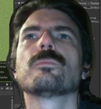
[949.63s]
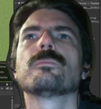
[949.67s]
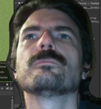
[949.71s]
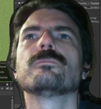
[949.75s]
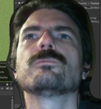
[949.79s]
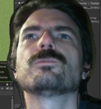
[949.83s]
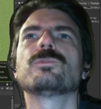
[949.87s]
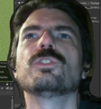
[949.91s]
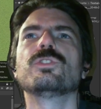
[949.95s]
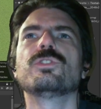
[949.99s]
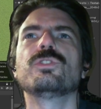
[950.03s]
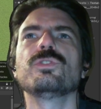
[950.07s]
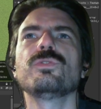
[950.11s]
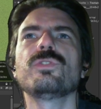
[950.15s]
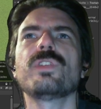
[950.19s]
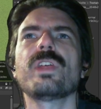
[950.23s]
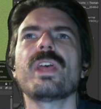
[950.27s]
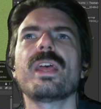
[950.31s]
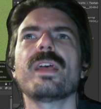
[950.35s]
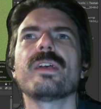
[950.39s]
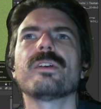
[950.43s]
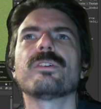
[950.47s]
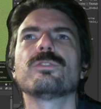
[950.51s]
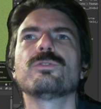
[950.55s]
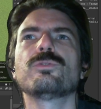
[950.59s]
To do
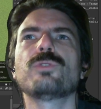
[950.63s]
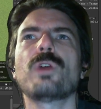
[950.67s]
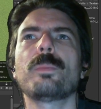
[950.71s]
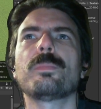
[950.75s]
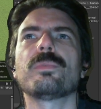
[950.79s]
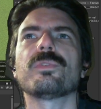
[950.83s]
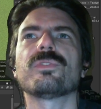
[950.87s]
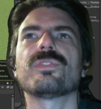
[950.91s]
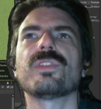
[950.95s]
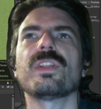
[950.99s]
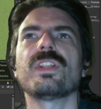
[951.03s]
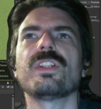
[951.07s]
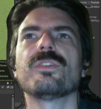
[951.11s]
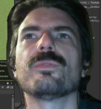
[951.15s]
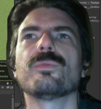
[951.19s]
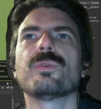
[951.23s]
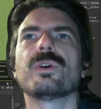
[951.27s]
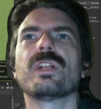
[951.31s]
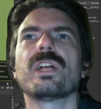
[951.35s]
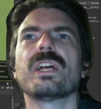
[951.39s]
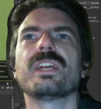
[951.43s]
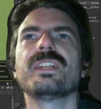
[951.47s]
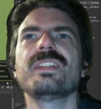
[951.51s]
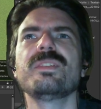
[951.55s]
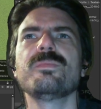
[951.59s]
that or represent it,
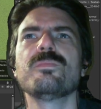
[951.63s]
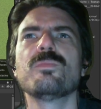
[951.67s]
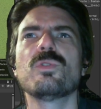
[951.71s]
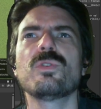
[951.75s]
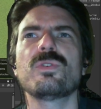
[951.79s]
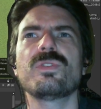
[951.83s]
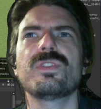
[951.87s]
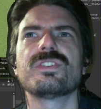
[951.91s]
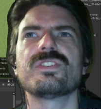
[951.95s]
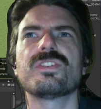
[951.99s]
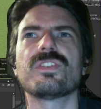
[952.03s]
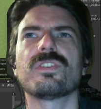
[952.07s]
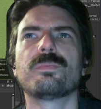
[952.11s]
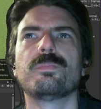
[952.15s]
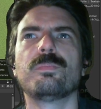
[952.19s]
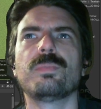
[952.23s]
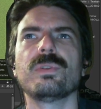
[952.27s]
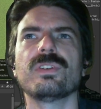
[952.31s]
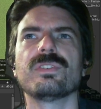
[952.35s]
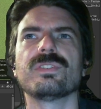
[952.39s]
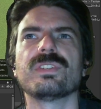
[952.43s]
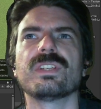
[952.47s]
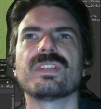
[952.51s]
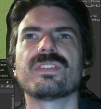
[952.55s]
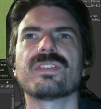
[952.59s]
well, I need more than just
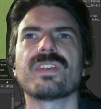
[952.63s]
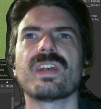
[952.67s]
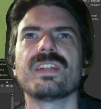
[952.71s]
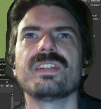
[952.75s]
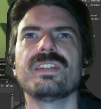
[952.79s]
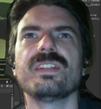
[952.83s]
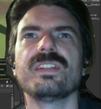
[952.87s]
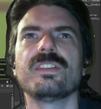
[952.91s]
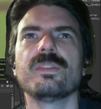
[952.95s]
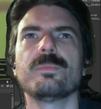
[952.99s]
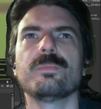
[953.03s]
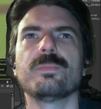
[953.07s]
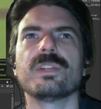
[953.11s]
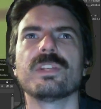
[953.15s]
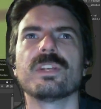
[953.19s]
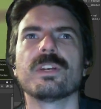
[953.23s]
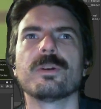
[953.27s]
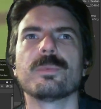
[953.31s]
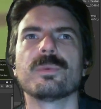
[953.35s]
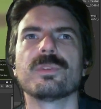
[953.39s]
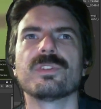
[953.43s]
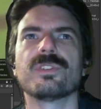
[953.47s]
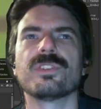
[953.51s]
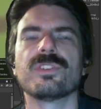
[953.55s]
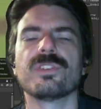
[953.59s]
buildings. I need to be
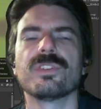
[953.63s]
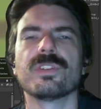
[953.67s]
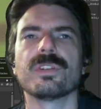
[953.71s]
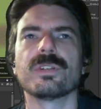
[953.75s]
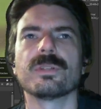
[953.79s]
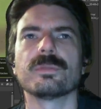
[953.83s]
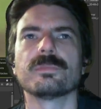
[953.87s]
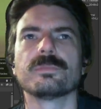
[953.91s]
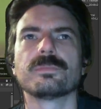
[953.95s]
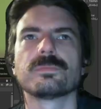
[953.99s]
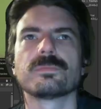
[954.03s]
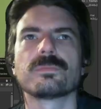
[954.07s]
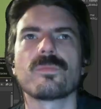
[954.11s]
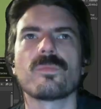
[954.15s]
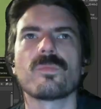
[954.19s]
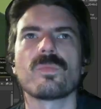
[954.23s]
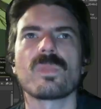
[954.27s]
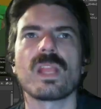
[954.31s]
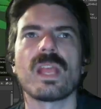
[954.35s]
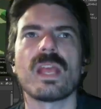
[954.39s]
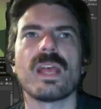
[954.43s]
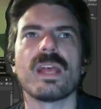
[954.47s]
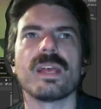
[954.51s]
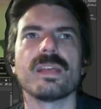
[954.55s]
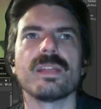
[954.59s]
able to
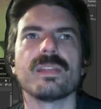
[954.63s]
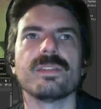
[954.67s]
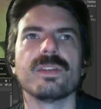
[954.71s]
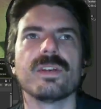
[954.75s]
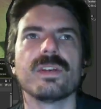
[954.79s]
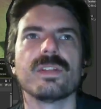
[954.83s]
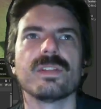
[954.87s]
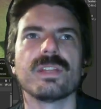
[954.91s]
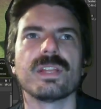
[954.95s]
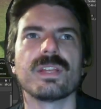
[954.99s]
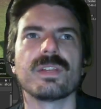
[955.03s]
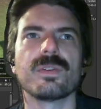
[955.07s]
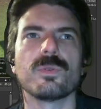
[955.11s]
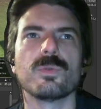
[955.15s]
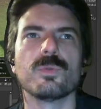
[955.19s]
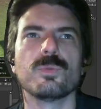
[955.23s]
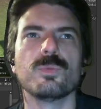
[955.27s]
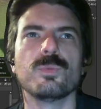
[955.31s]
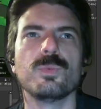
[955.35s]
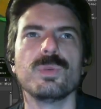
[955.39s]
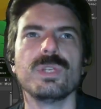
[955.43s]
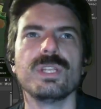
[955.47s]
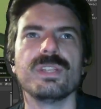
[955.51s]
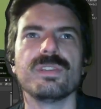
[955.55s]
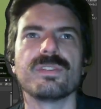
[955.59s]
add like
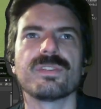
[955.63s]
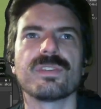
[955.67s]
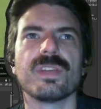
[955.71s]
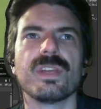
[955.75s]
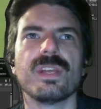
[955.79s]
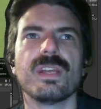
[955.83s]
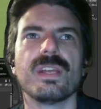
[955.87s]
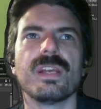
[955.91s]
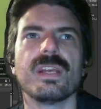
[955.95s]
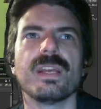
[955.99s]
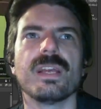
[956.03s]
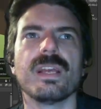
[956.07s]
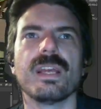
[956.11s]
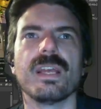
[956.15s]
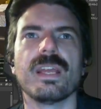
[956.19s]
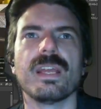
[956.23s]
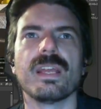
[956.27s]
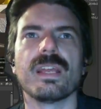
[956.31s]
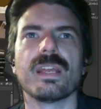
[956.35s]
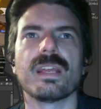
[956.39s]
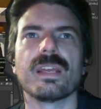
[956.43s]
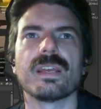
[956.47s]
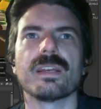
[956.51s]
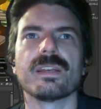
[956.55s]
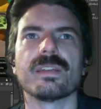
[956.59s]
wheat.
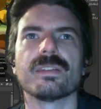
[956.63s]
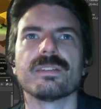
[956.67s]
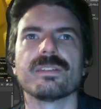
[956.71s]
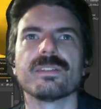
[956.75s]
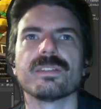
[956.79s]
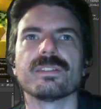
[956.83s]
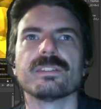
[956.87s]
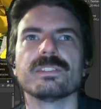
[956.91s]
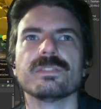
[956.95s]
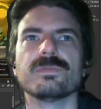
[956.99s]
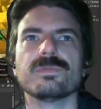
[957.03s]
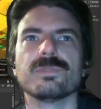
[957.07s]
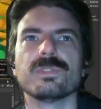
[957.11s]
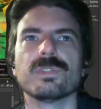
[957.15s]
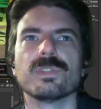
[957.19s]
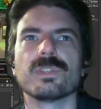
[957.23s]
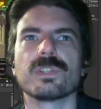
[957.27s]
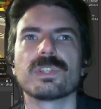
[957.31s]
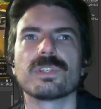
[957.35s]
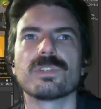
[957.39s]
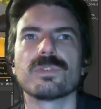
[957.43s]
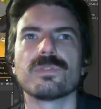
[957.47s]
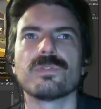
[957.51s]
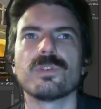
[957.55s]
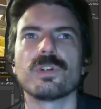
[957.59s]
And if we look
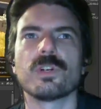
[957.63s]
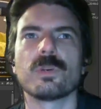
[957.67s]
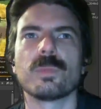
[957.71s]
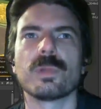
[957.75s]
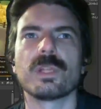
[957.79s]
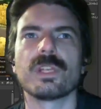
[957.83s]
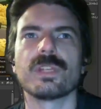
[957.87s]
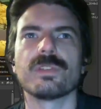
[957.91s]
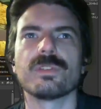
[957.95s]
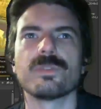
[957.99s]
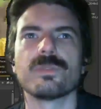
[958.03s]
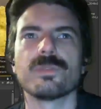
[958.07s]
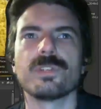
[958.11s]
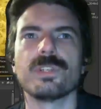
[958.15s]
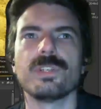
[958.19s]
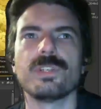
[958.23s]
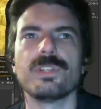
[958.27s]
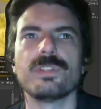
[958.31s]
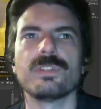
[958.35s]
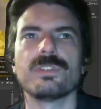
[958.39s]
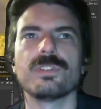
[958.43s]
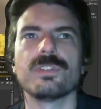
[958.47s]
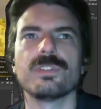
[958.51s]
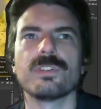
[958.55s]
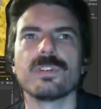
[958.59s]
at the farmland over
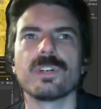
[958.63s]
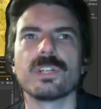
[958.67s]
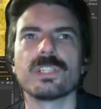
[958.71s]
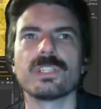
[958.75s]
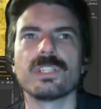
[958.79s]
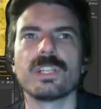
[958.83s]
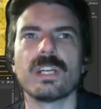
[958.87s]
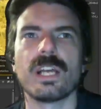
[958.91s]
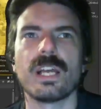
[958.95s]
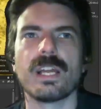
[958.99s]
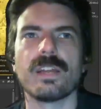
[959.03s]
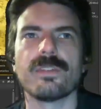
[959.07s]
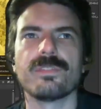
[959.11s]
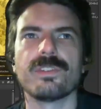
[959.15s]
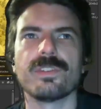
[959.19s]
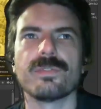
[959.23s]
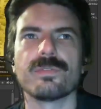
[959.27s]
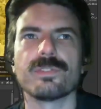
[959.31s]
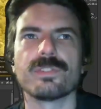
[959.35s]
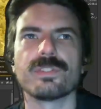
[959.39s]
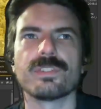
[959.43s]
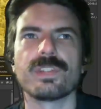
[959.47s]
here, I have different